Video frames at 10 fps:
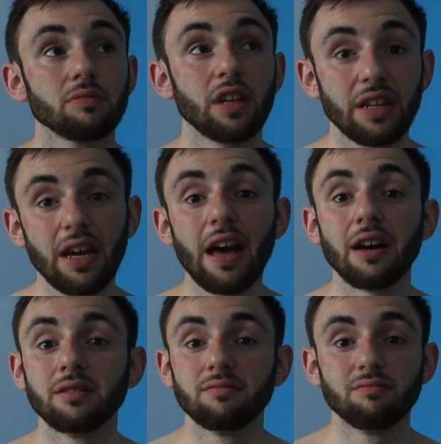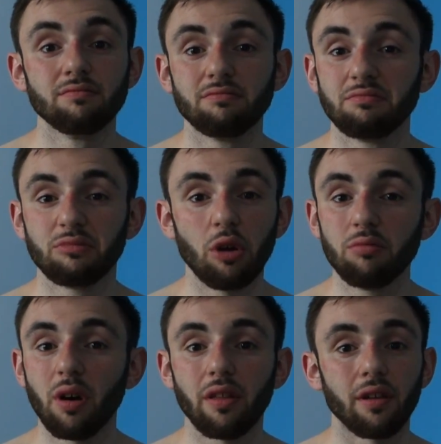yeah, don't
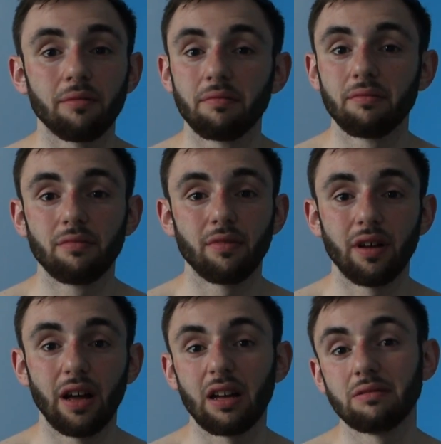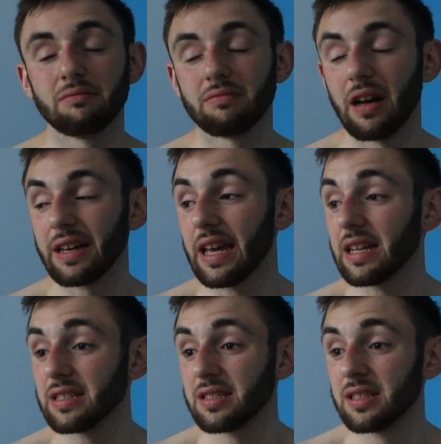bother. I
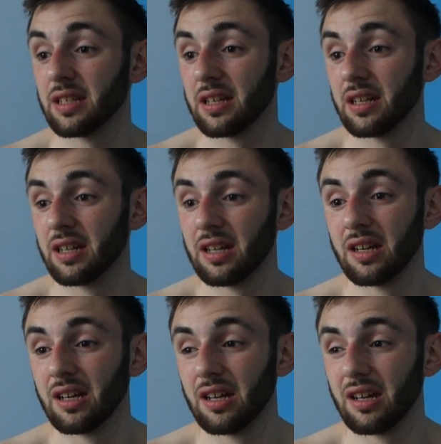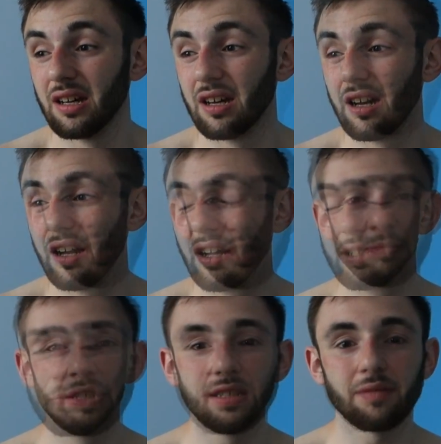guess. Does
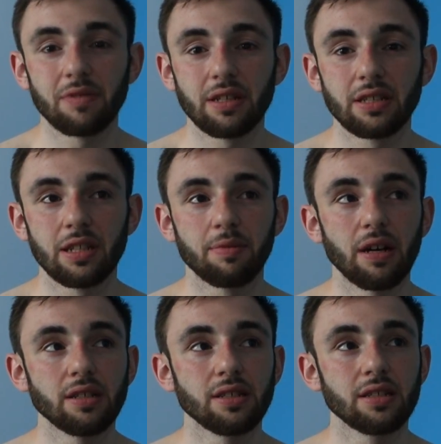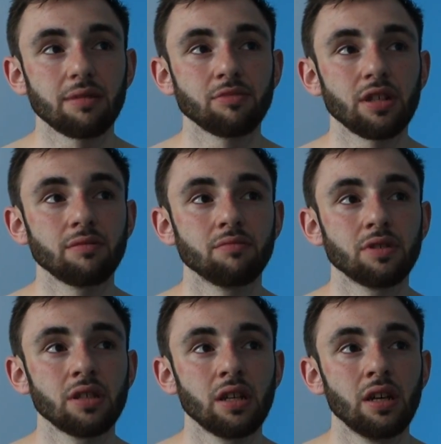mean something to the person
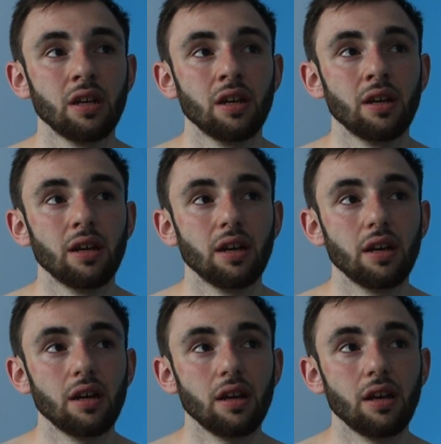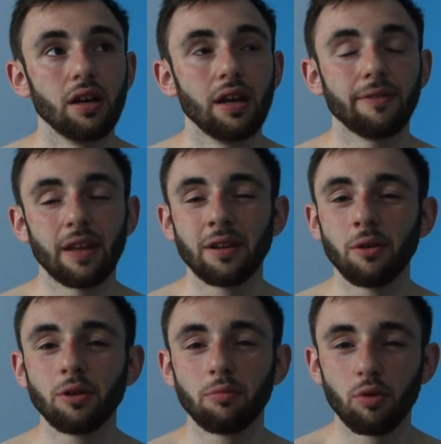sometimes. If they know
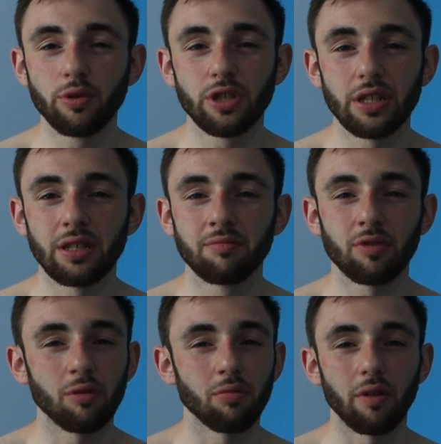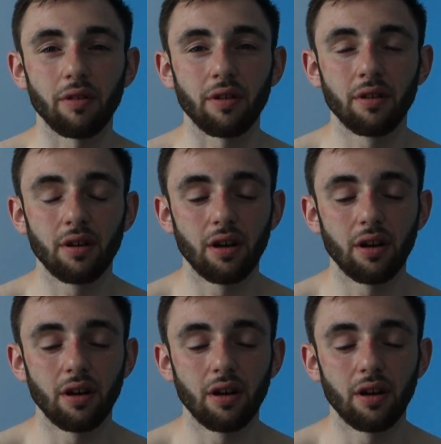you're bullshitting them, don't bother.